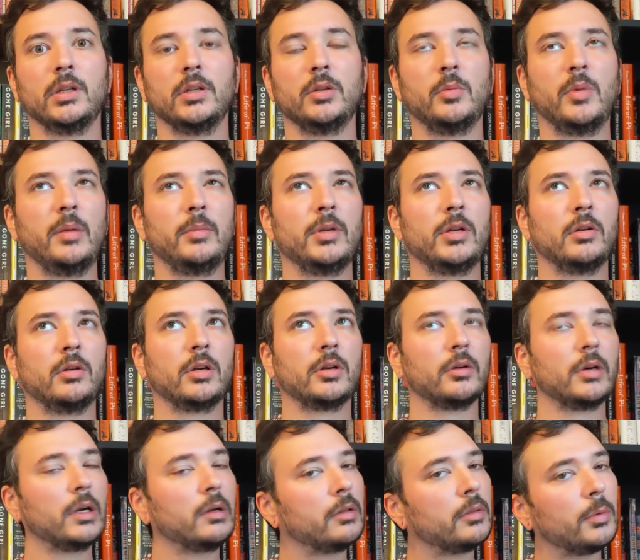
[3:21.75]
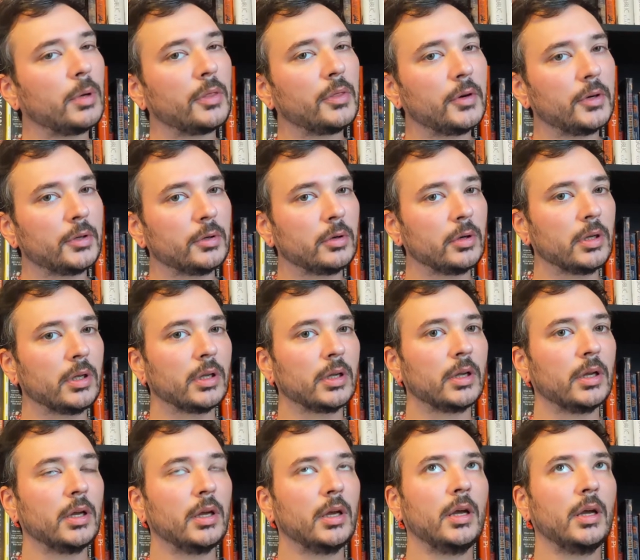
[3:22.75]
You maybe don't agree with what they're doing
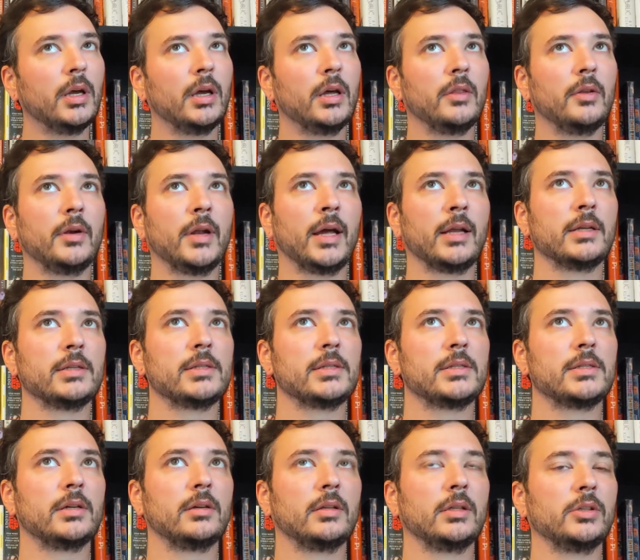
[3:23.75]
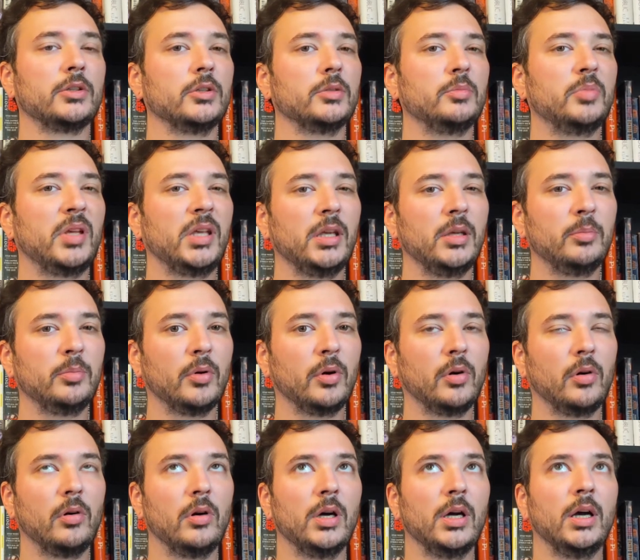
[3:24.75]
they're not necessarily good
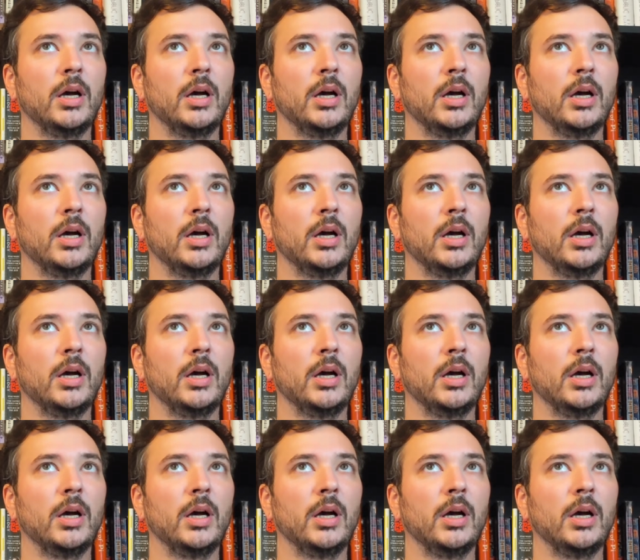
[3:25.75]
people,